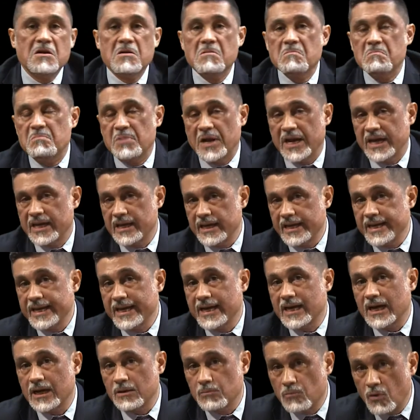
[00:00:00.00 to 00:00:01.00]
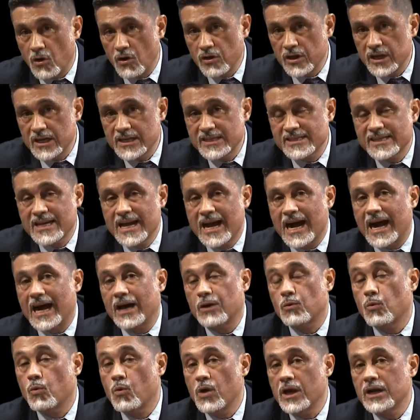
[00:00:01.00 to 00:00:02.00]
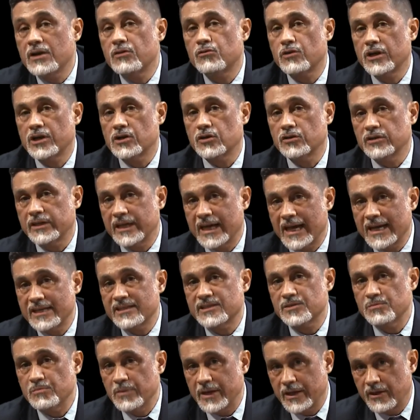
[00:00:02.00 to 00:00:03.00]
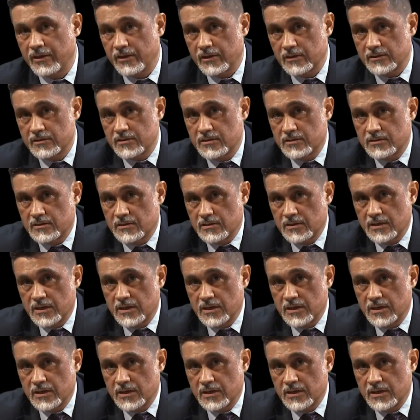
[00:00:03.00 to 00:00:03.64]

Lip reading: Preclinical models are well-recognized methods